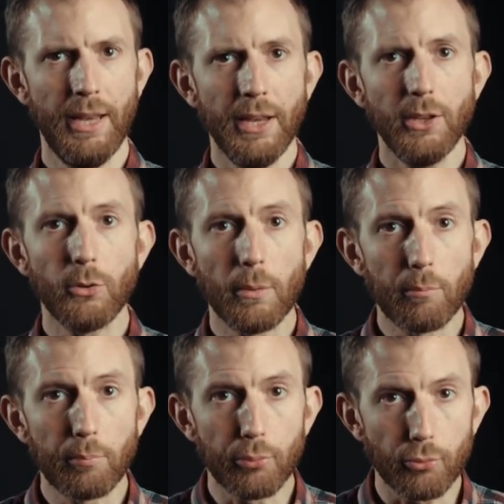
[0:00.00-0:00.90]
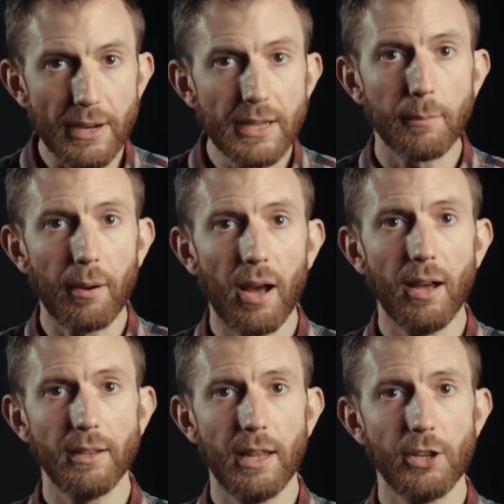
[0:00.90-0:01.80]
You can break
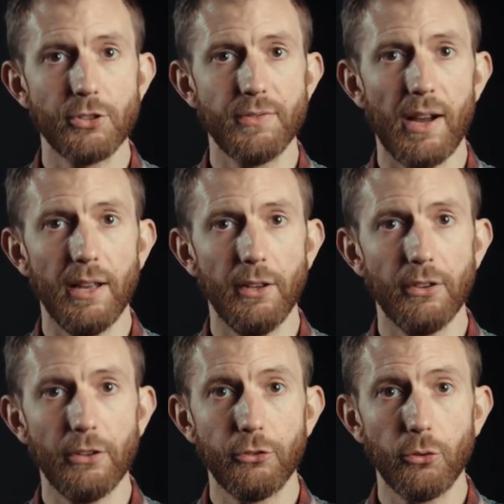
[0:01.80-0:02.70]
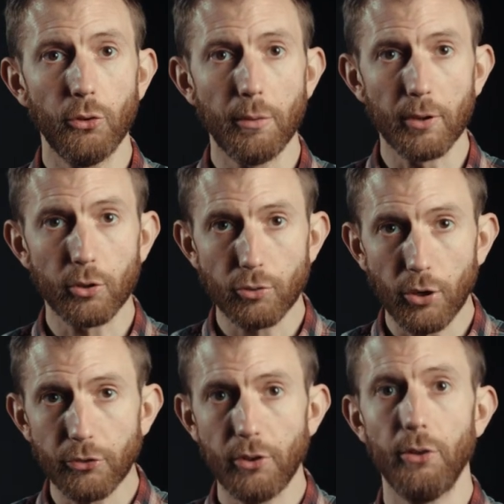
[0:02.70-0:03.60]
apart large files and store them
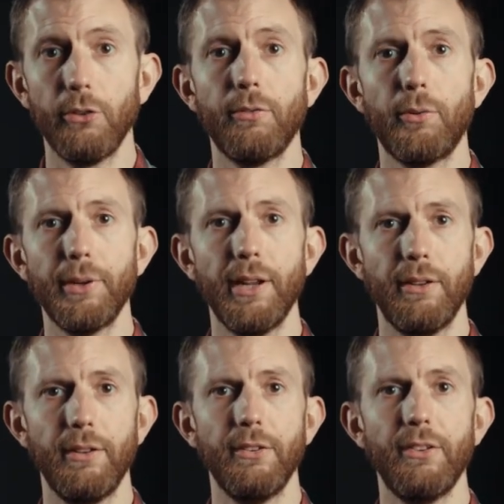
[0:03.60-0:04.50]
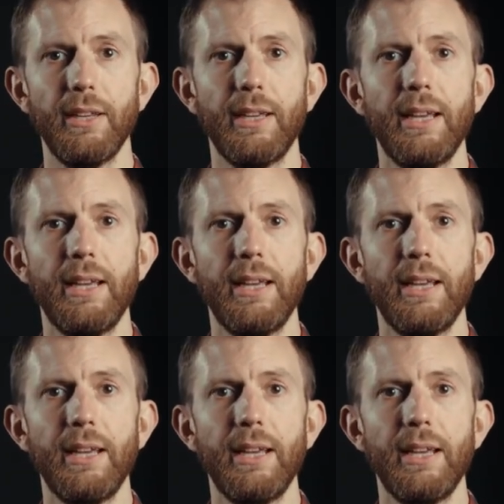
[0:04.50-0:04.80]
across nodes for redundancy,